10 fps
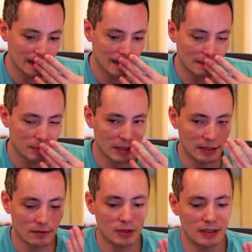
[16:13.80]
But
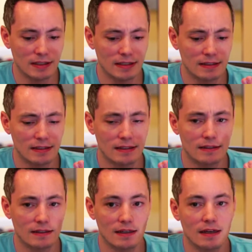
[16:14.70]
what it does
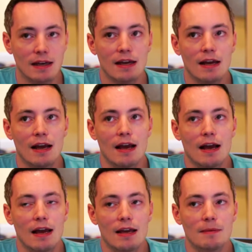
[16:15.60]
is
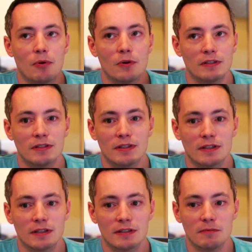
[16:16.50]
it points to
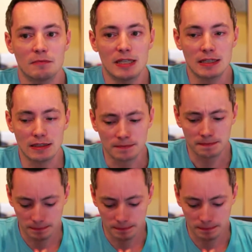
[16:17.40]
something to me,